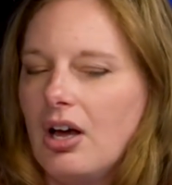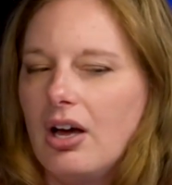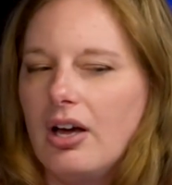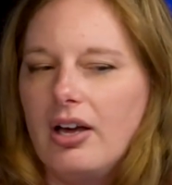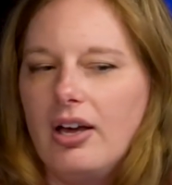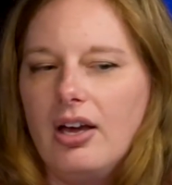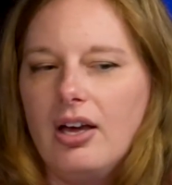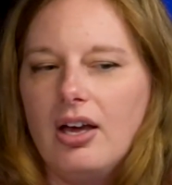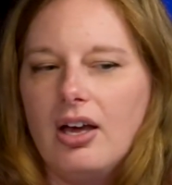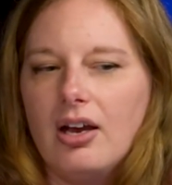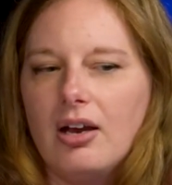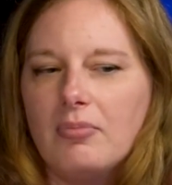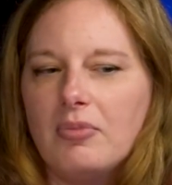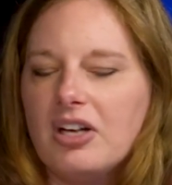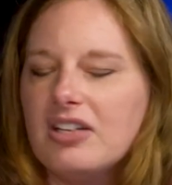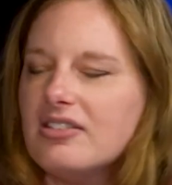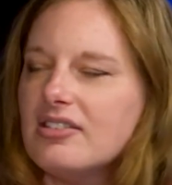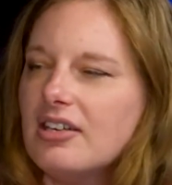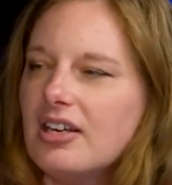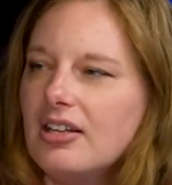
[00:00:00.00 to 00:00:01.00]
And I'm
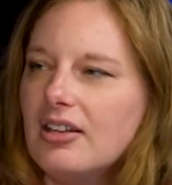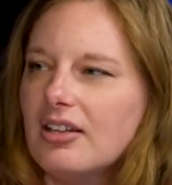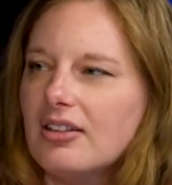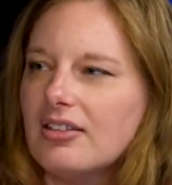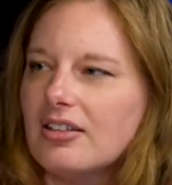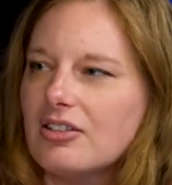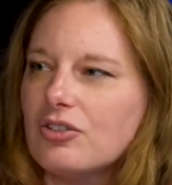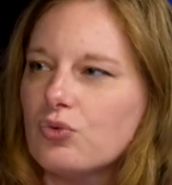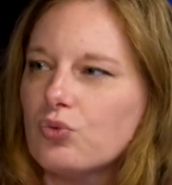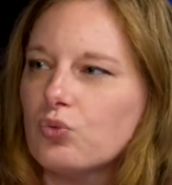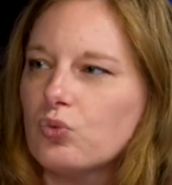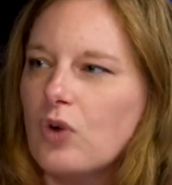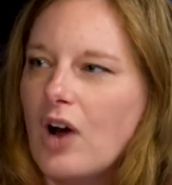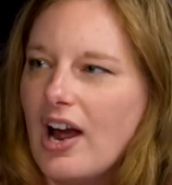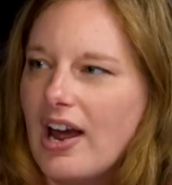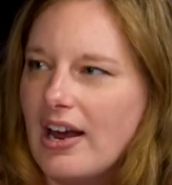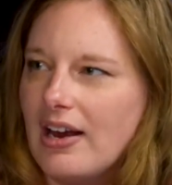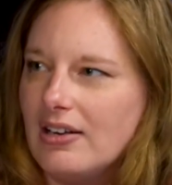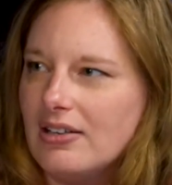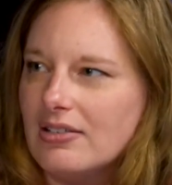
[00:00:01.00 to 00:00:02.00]
not saying that that's
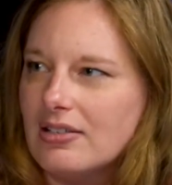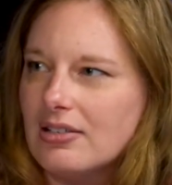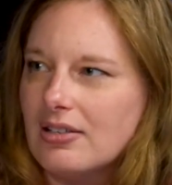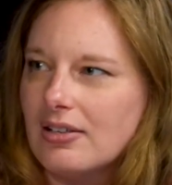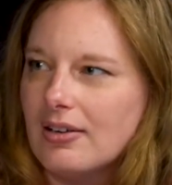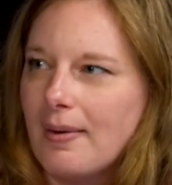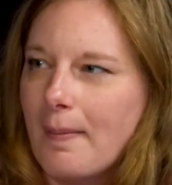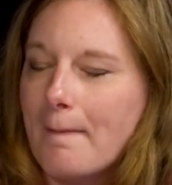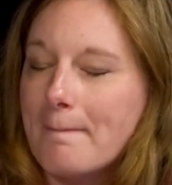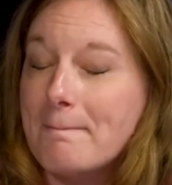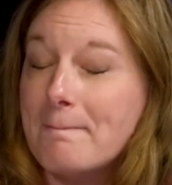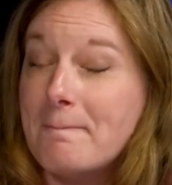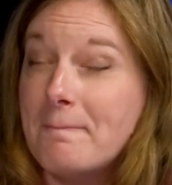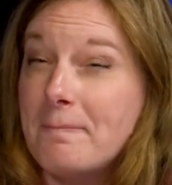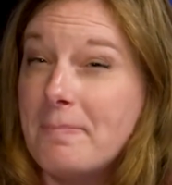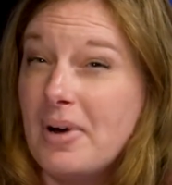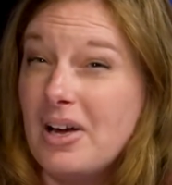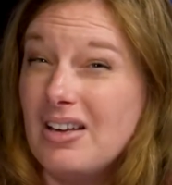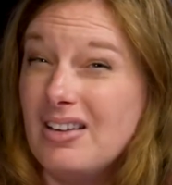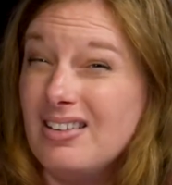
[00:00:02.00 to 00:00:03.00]
right.
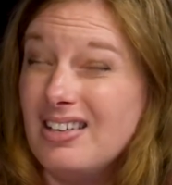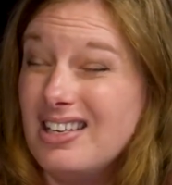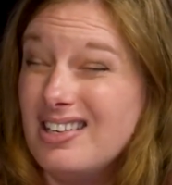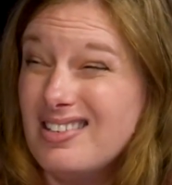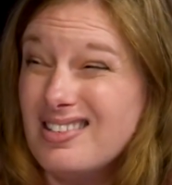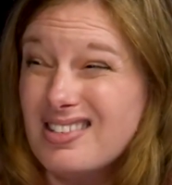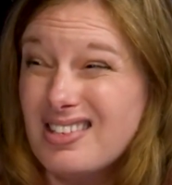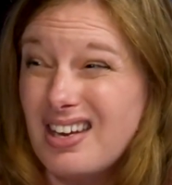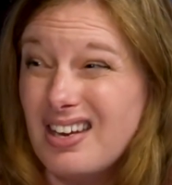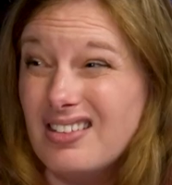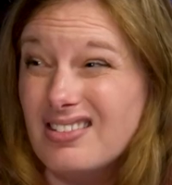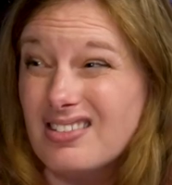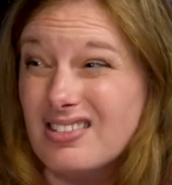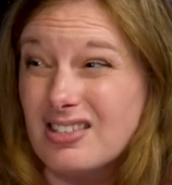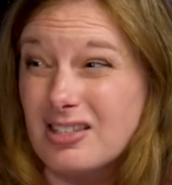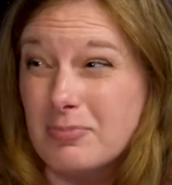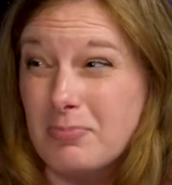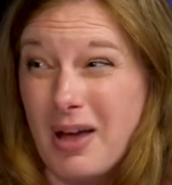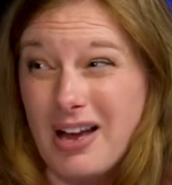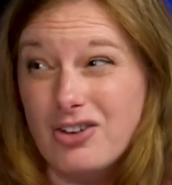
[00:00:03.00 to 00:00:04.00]
But in his case
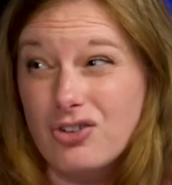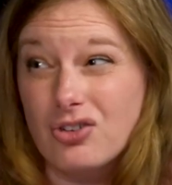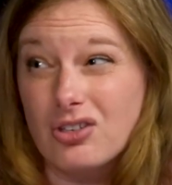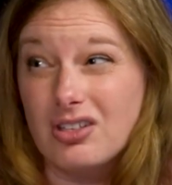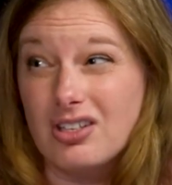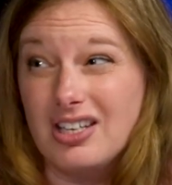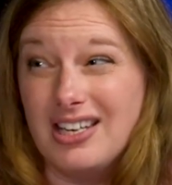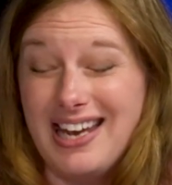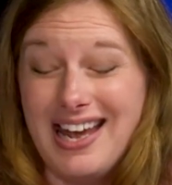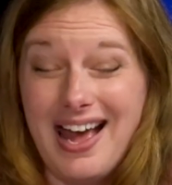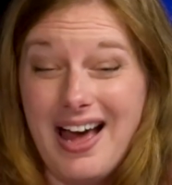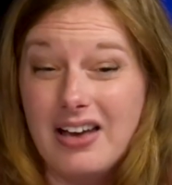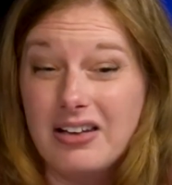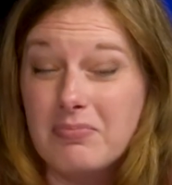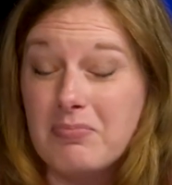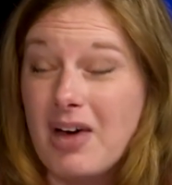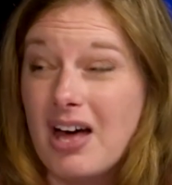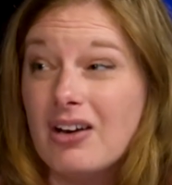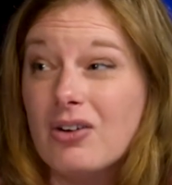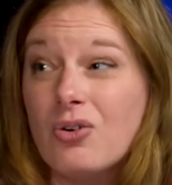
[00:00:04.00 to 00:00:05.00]
especially, he had a
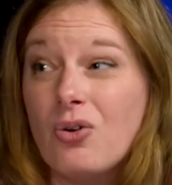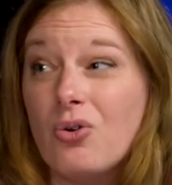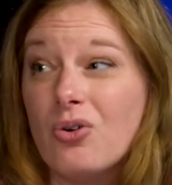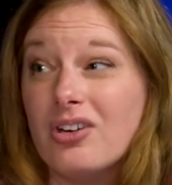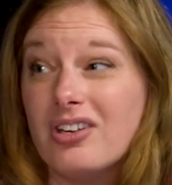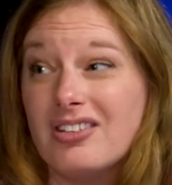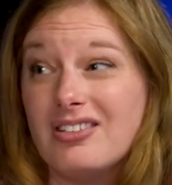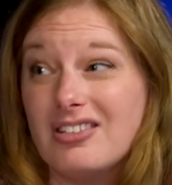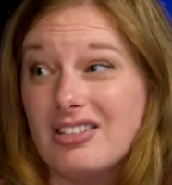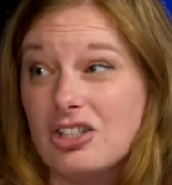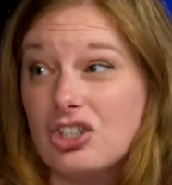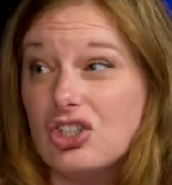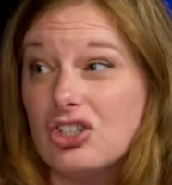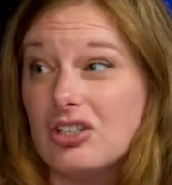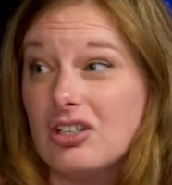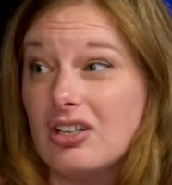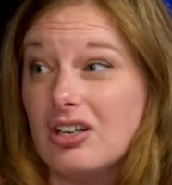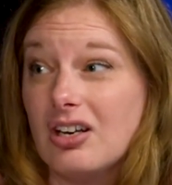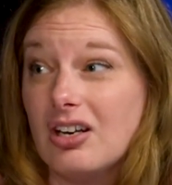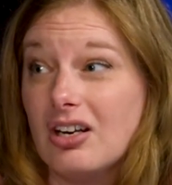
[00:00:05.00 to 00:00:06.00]
medical condition.